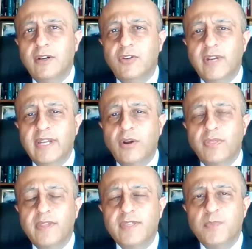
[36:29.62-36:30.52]
agreed
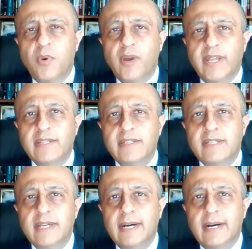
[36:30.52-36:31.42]
on this point.
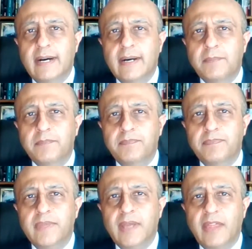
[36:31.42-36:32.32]
Um,
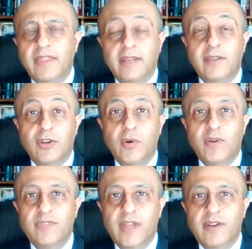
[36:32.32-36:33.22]
I think, you know,
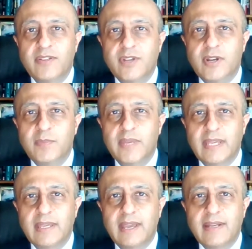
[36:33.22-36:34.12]
if there is going to
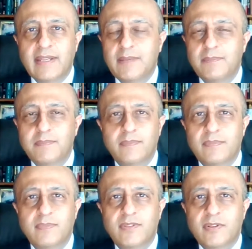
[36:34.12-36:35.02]
be any
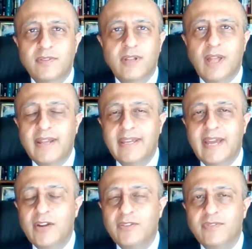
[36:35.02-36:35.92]
silver
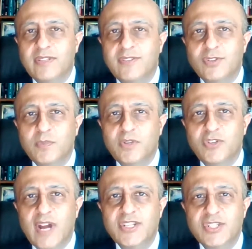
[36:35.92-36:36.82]
lining out of this human
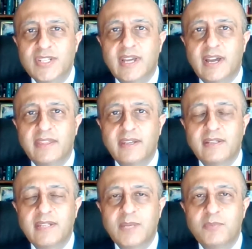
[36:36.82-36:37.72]
tragedy. I
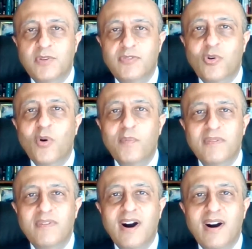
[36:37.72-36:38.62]
think deep reform
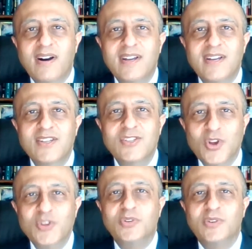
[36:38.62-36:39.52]
of our
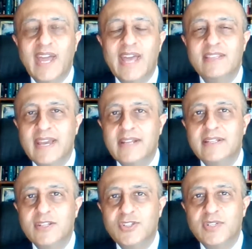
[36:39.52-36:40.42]
social care
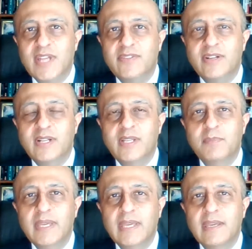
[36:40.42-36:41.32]
sector should definitely
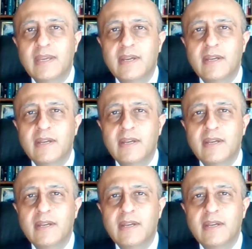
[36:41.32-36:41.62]
be